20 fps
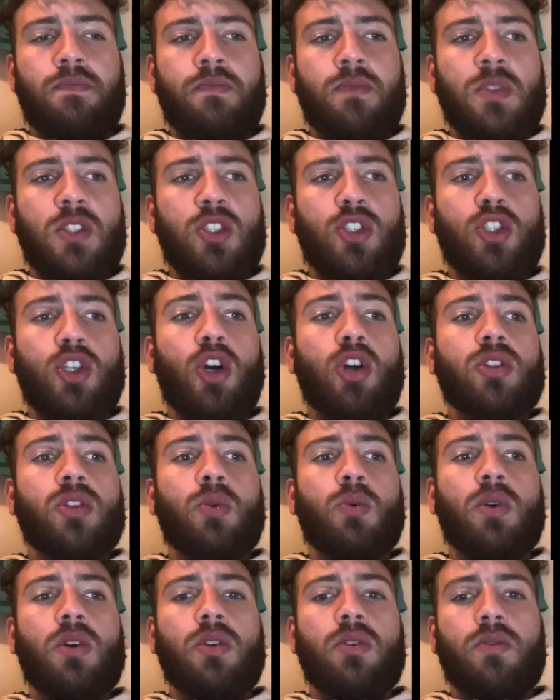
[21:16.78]
shock the
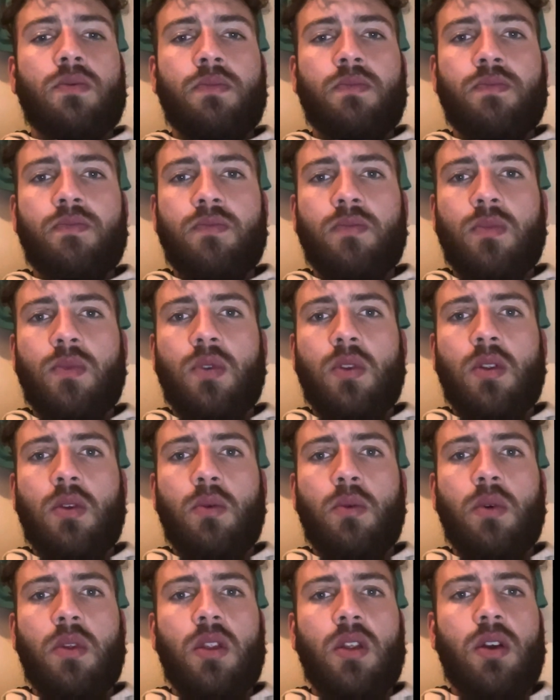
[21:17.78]
world
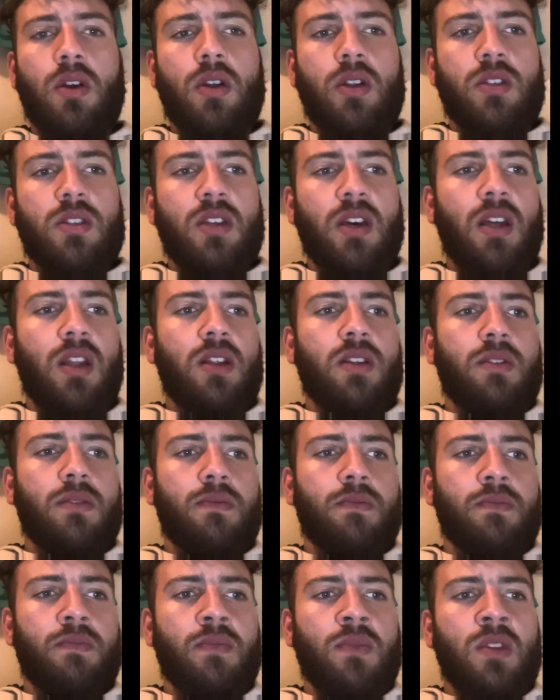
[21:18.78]
with their talent,
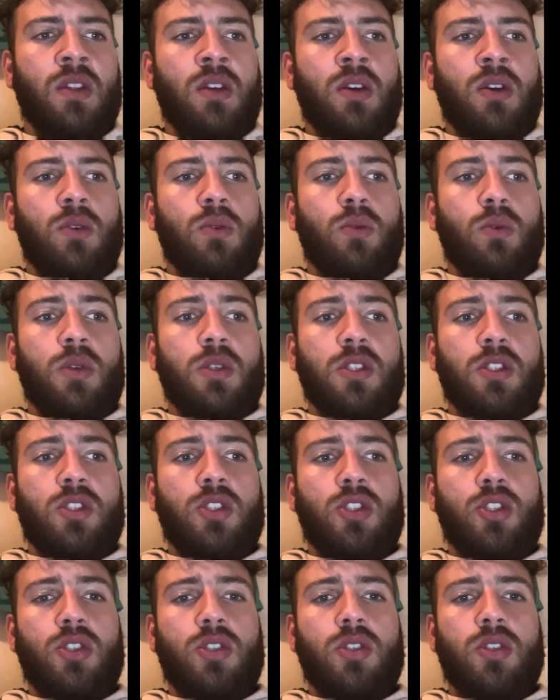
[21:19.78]

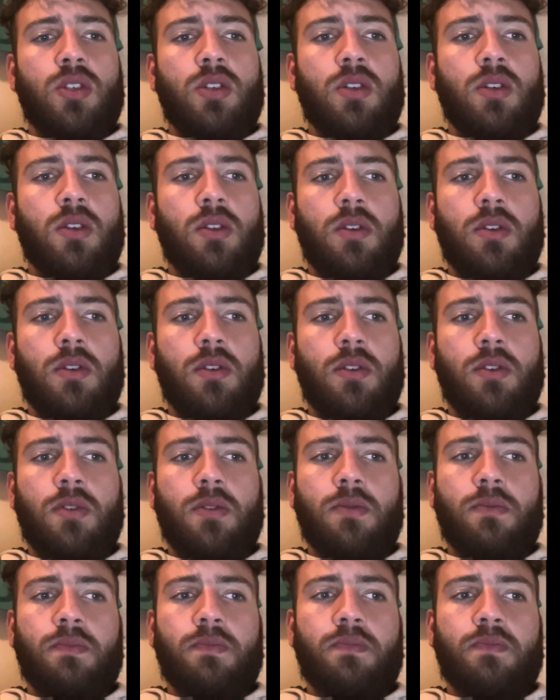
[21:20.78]
which
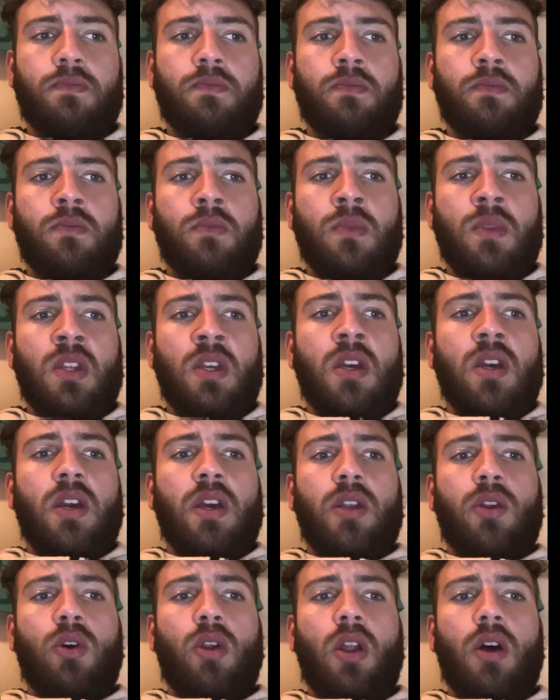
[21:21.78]

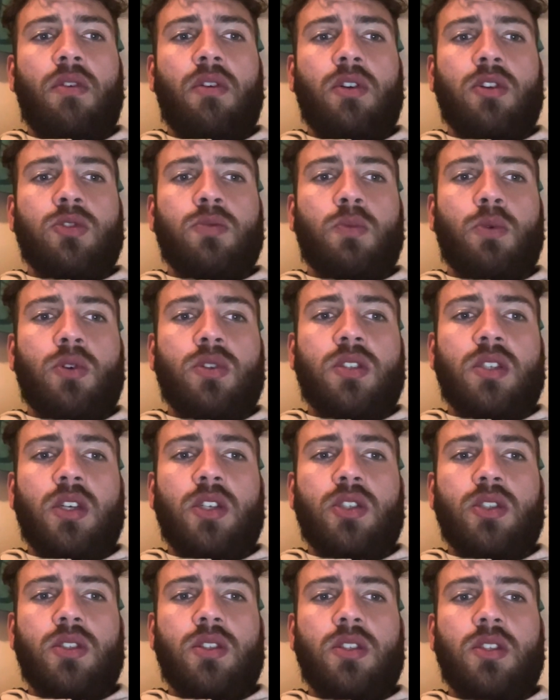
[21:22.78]
in all around sports
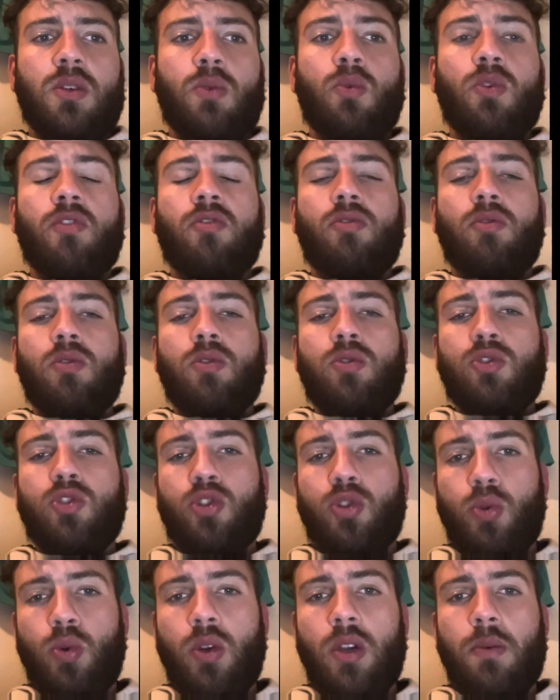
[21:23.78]
agency, we
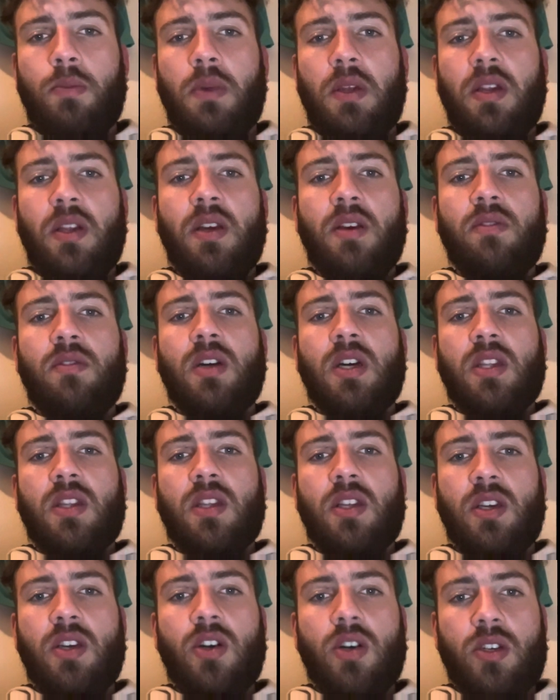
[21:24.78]
truly believe that
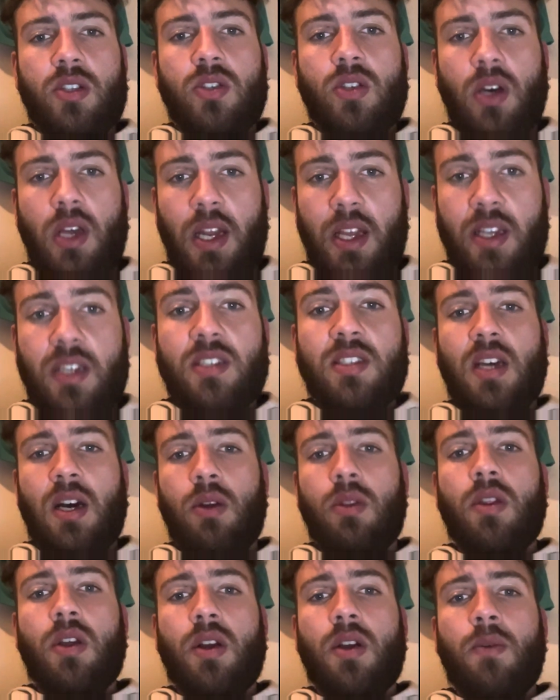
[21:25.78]
the young talent is
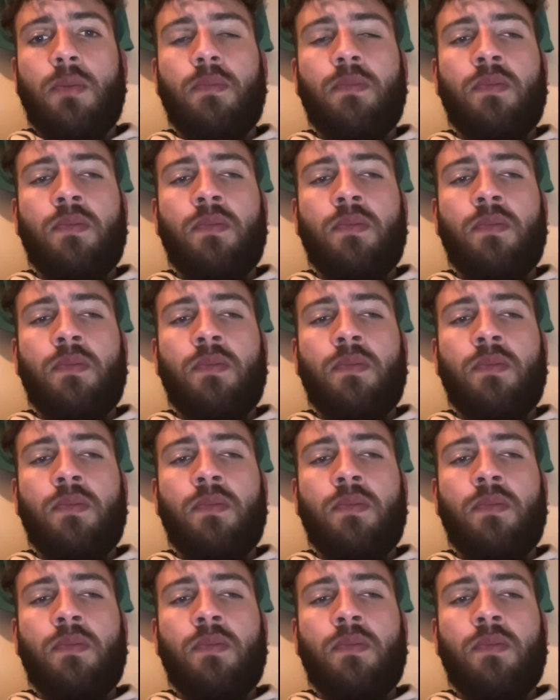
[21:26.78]
out there.